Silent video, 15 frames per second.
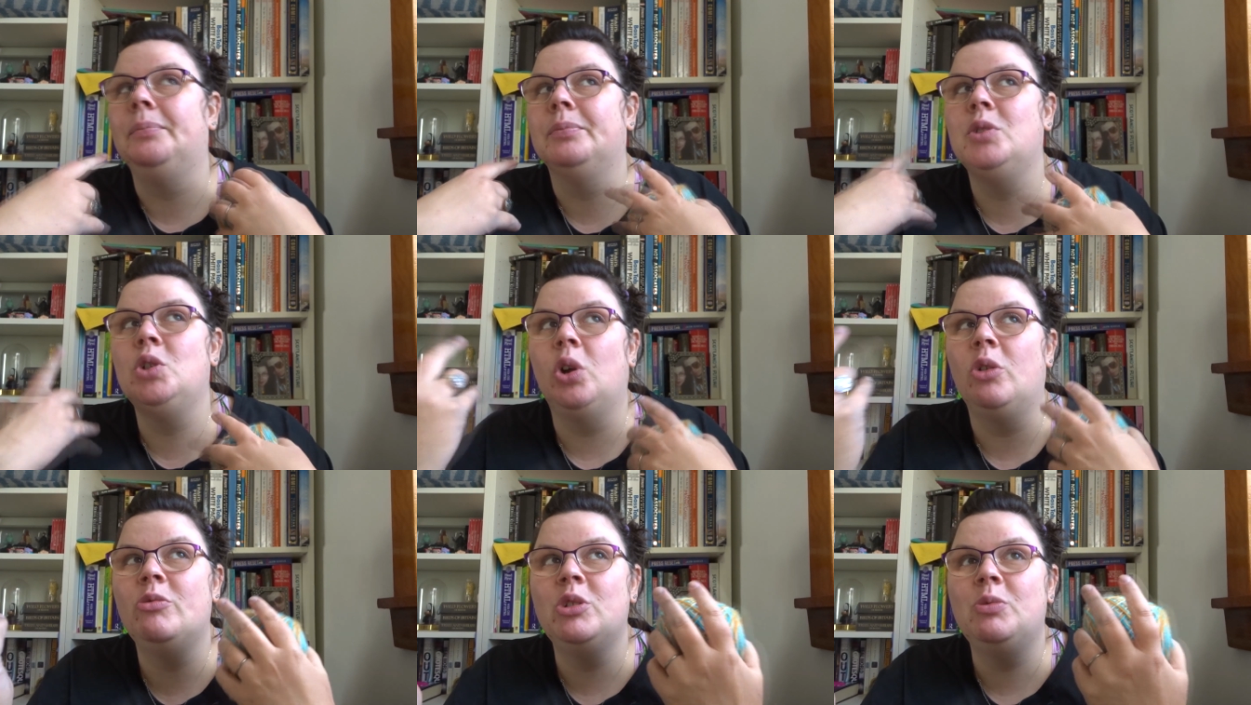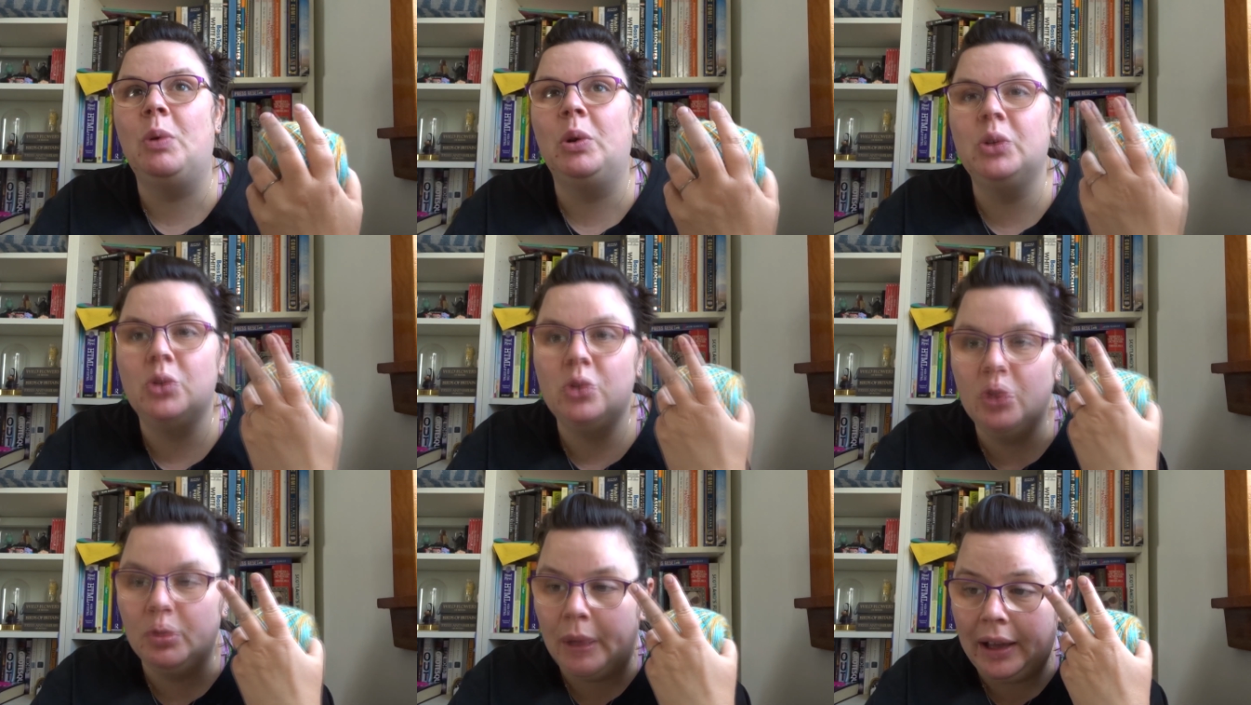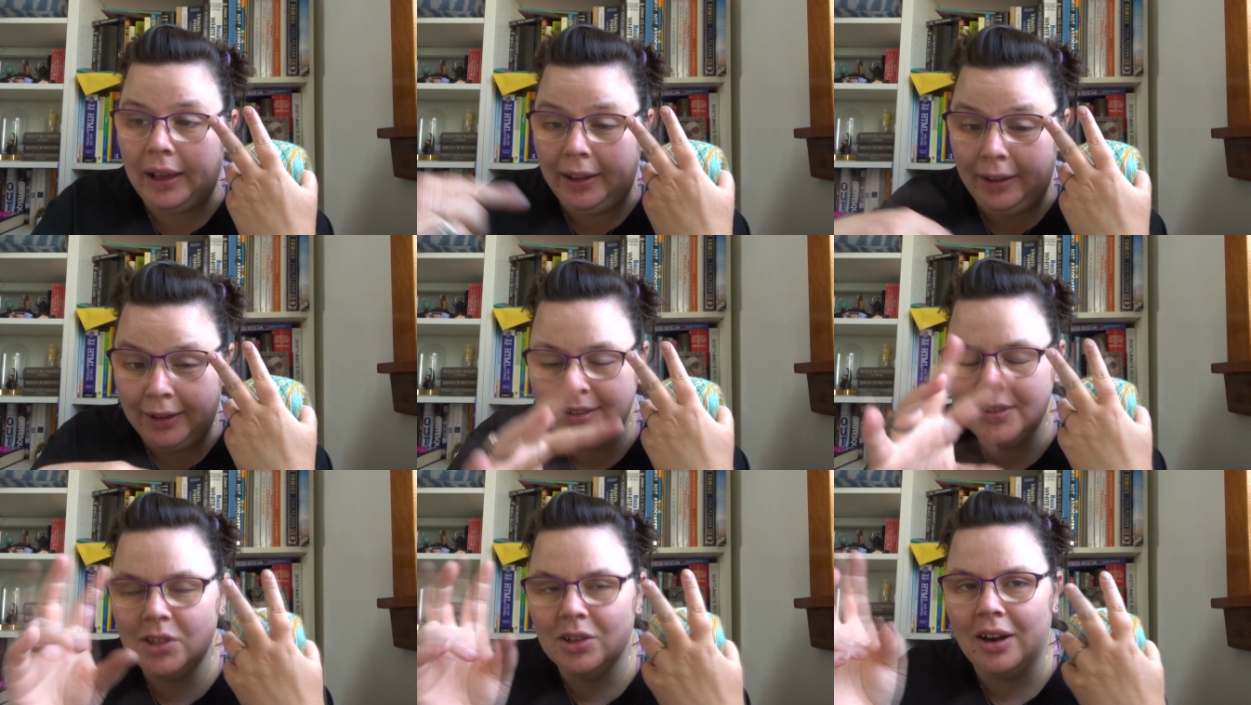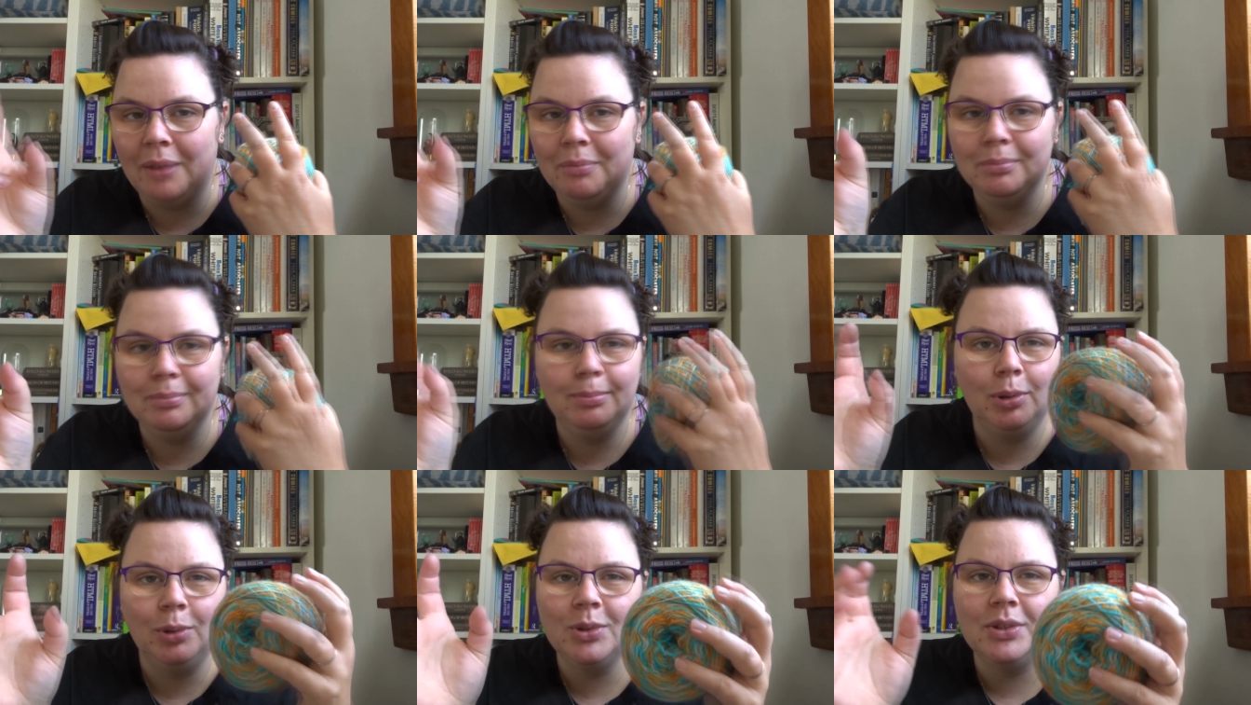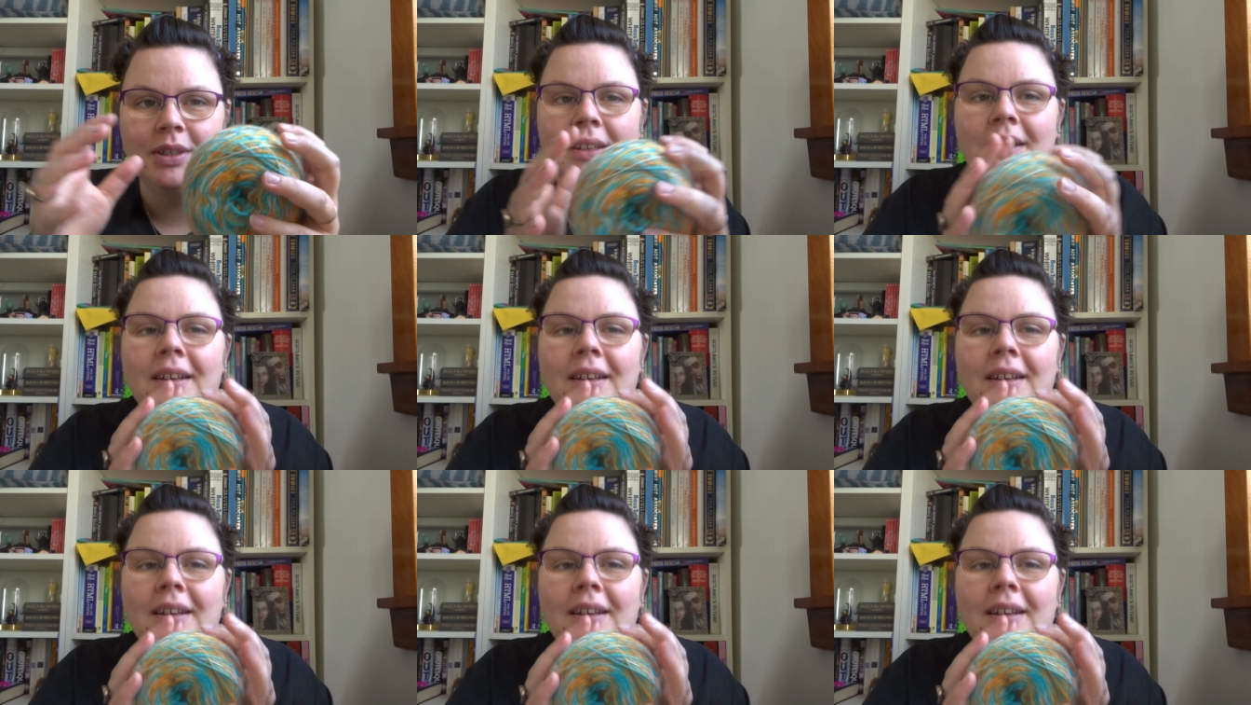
John responded to my Instagram post.